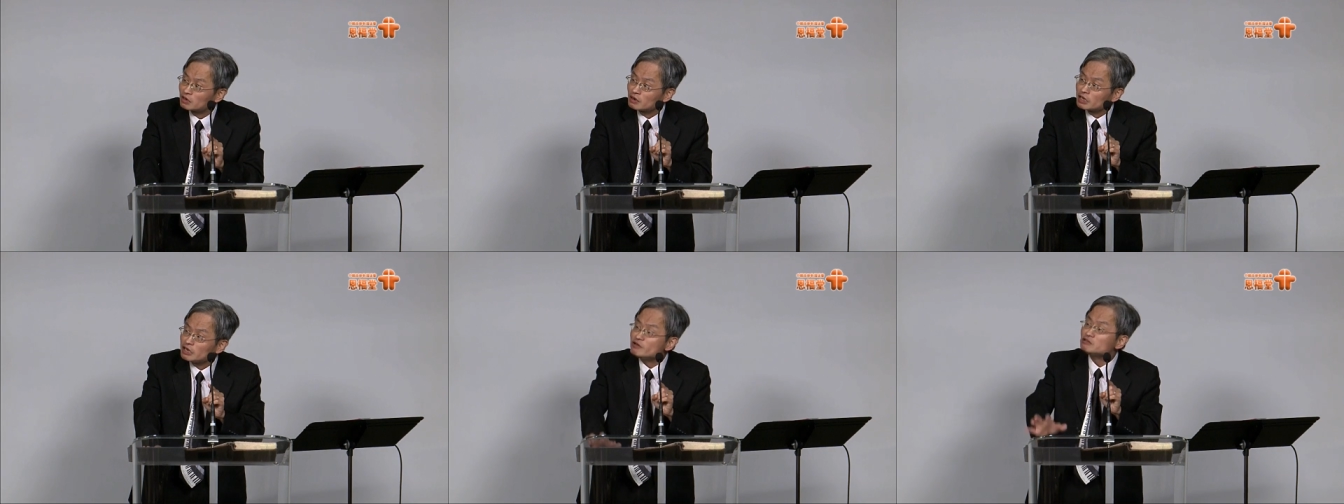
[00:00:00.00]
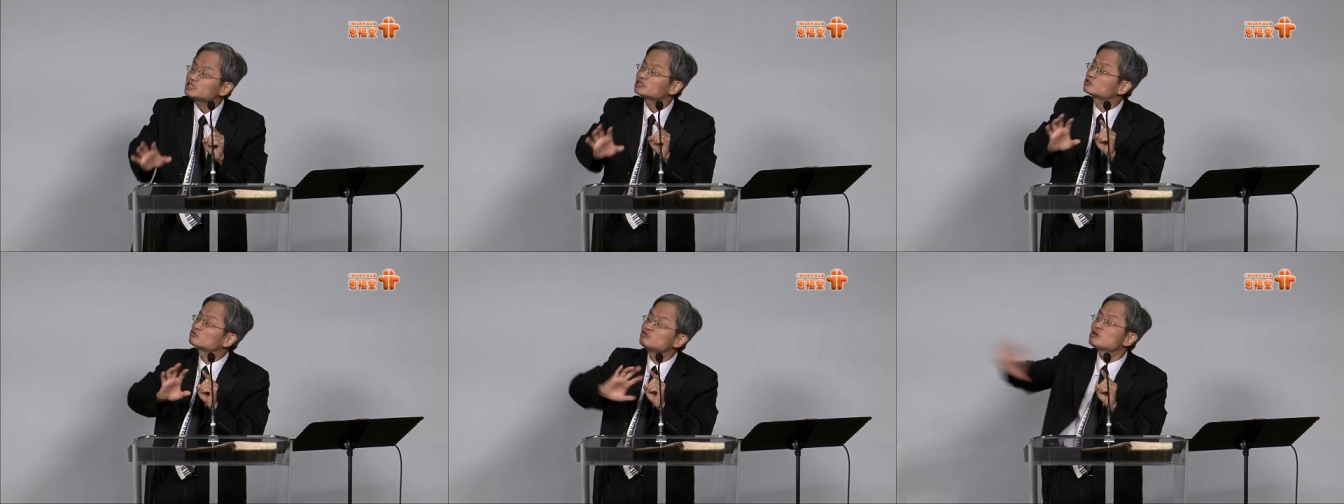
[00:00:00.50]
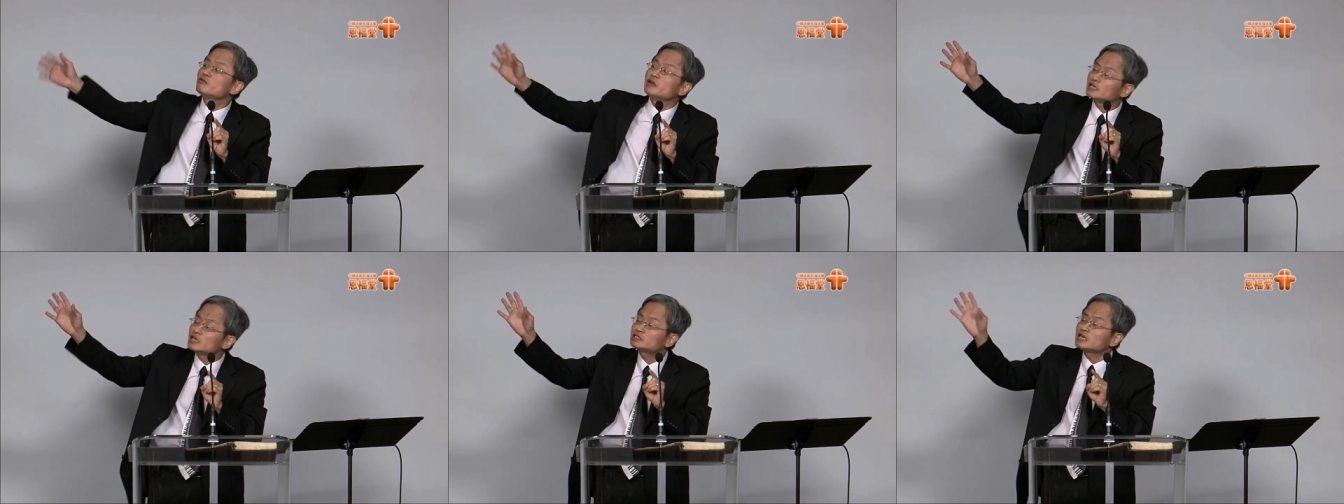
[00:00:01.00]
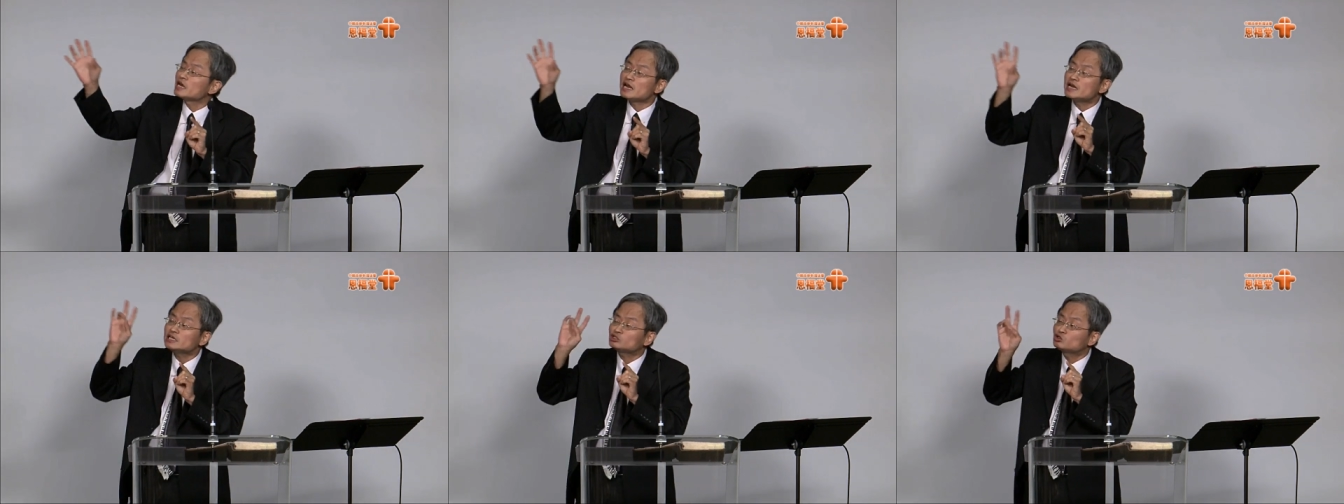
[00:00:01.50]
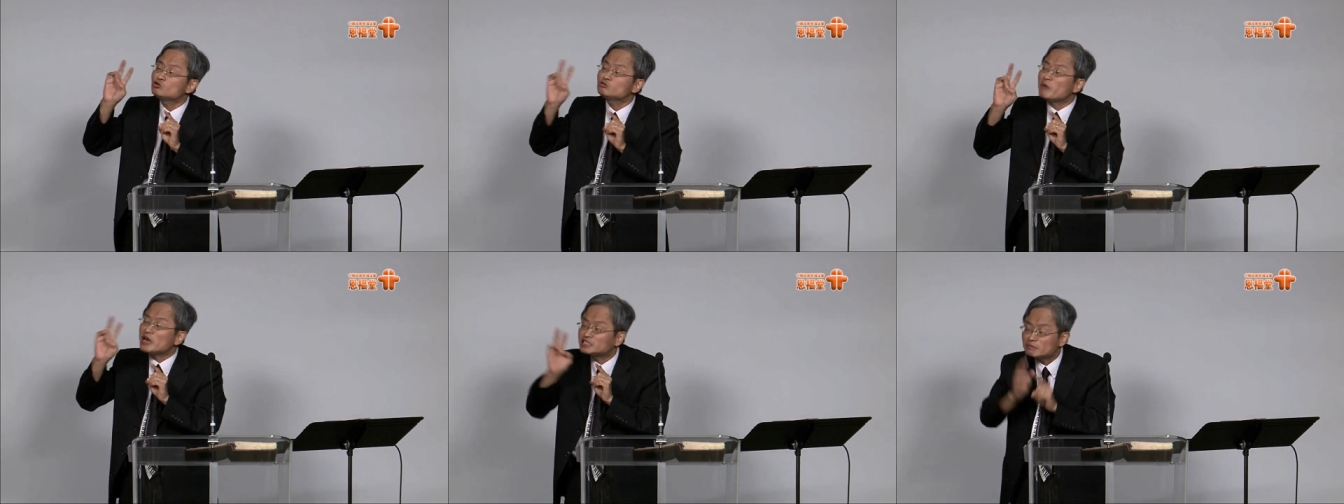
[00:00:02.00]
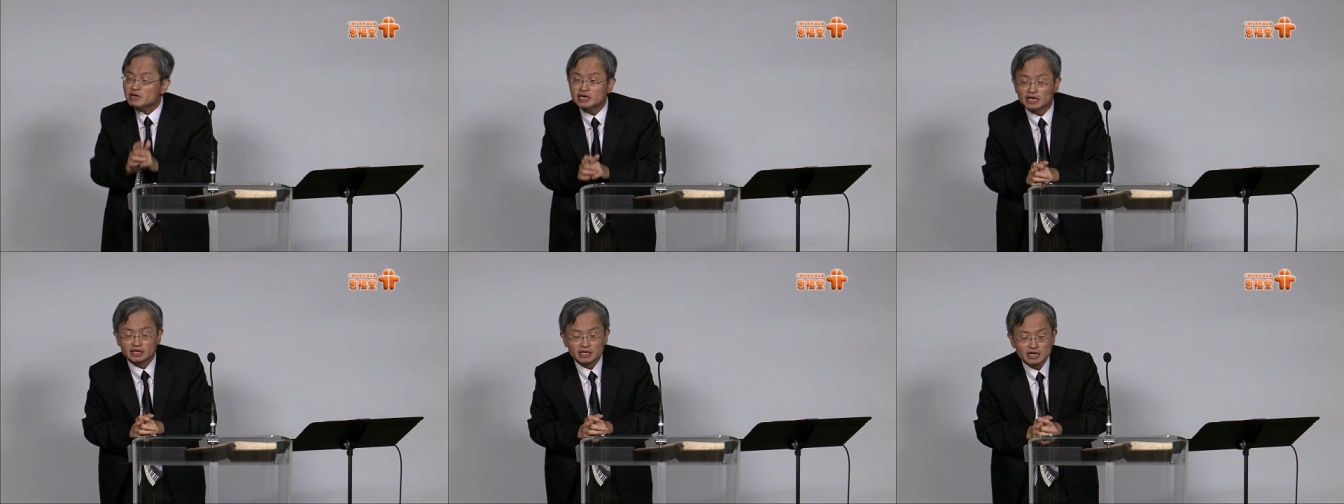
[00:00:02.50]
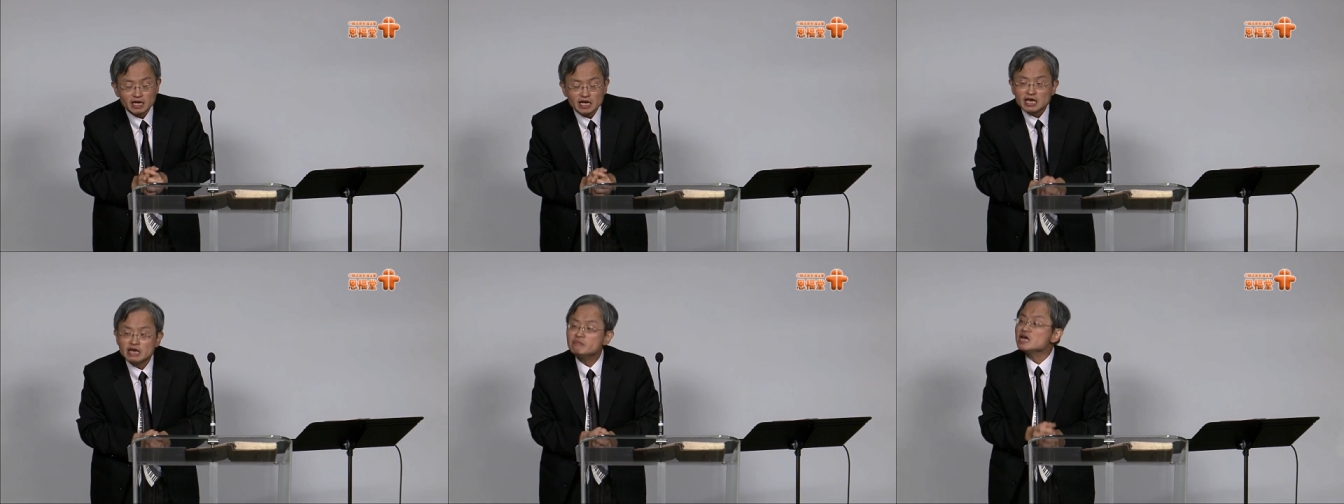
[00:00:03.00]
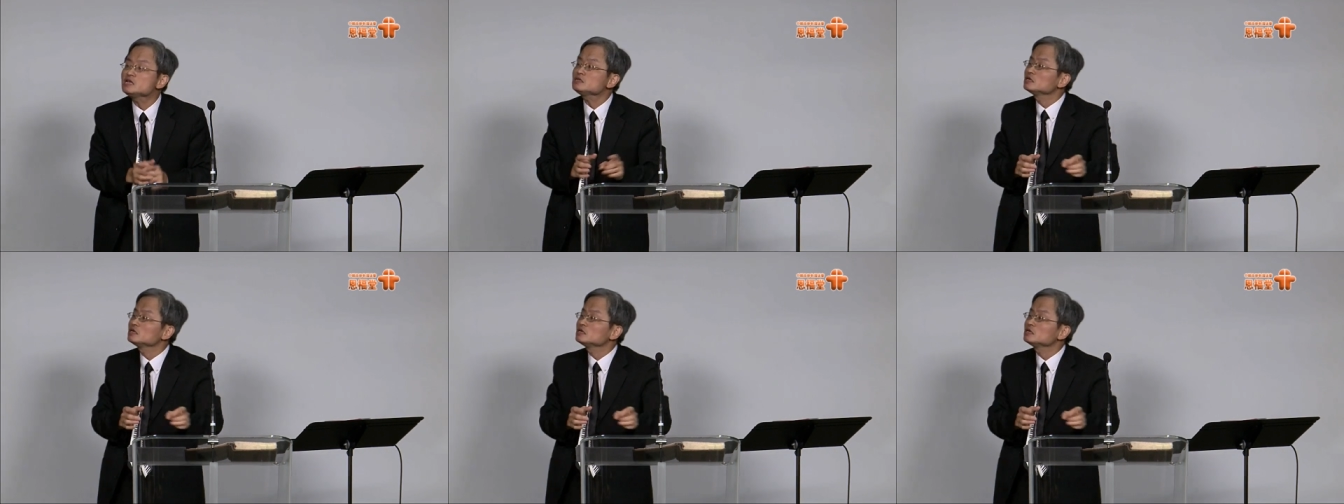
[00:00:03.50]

If you just Google it, is there at least two basic meaning? It means